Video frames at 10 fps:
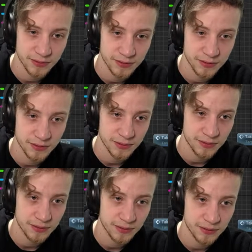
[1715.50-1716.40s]

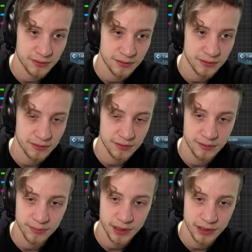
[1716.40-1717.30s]
This is
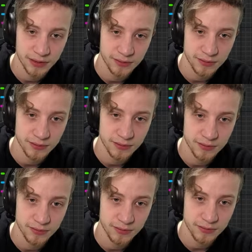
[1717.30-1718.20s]
gonna be our
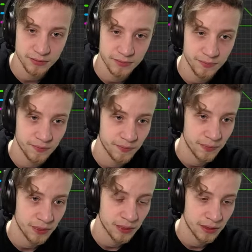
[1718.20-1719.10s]
2.
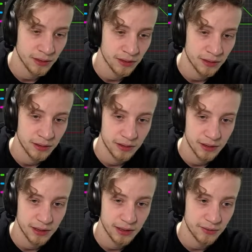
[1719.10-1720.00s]

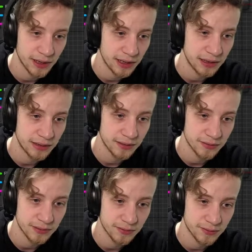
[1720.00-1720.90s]
And our A is
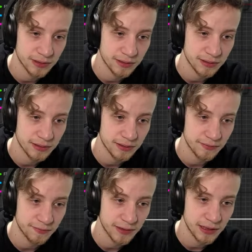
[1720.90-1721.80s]
gonna do the exact
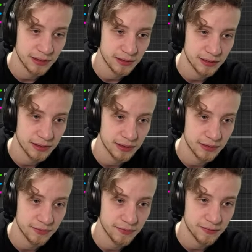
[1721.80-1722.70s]
same thing
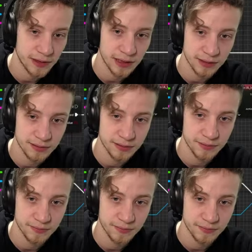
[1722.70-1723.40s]
with X.